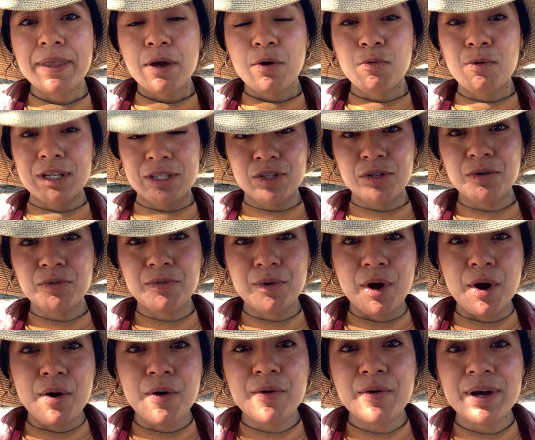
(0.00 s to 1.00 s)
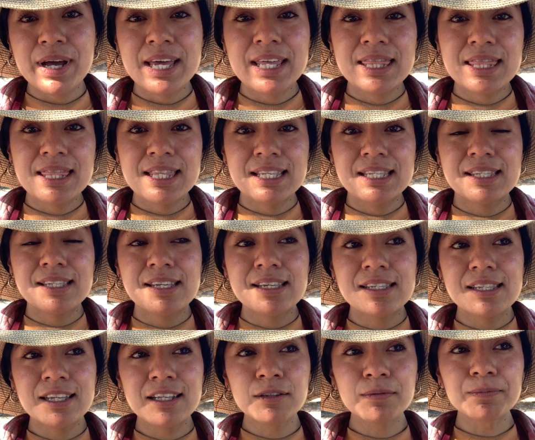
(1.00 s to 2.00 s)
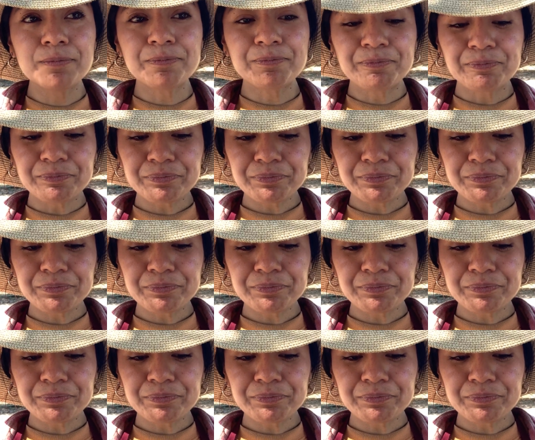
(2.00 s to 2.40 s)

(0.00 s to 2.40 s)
what to grow in the season.